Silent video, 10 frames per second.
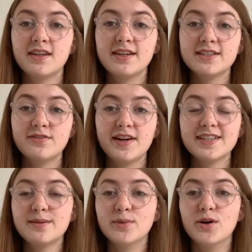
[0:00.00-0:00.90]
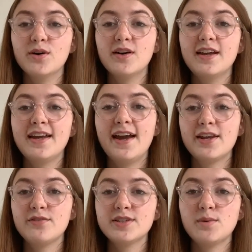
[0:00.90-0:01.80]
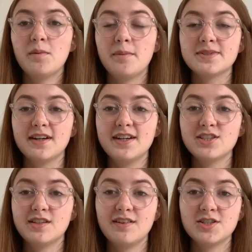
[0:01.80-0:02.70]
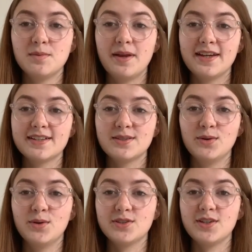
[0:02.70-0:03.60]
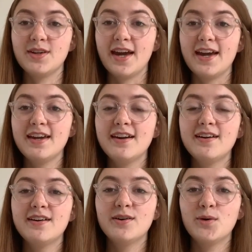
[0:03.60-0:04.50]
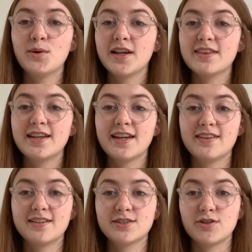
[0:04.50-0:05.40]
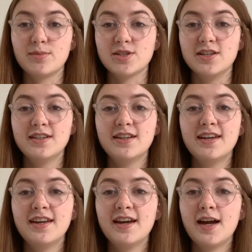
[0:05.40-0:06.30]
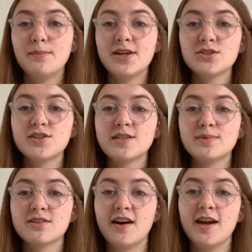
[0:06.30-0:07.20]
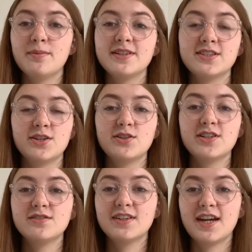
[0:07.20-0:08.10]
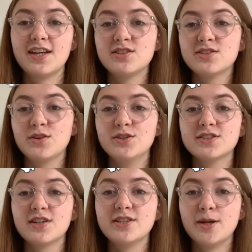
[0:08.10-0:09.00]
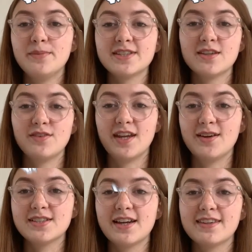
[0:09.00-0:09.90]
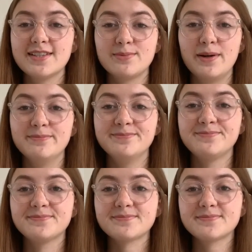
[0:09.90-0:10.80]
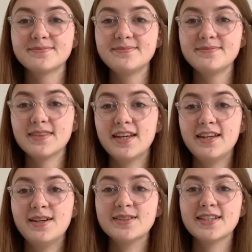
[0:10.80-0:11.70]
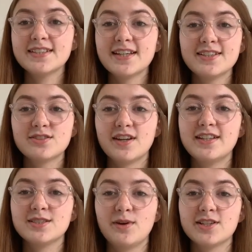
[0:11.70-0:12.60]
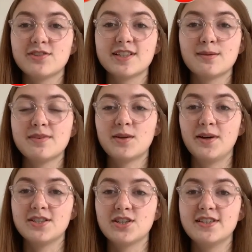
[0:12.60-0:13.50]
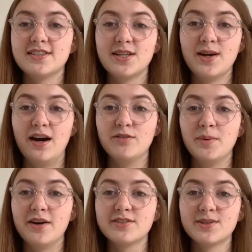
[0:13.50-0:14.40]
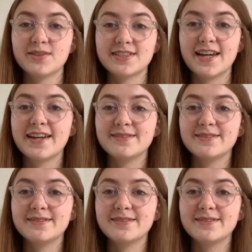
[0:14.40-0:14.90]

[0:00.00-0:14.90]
To find out more, head over to our website, generationmedics.org.uk, or click the link in the description, and make sure you subscribe and turn your notifications on so you don't miss other videos like this one. So let's get straight into answering some of the questions that you have about Results Day.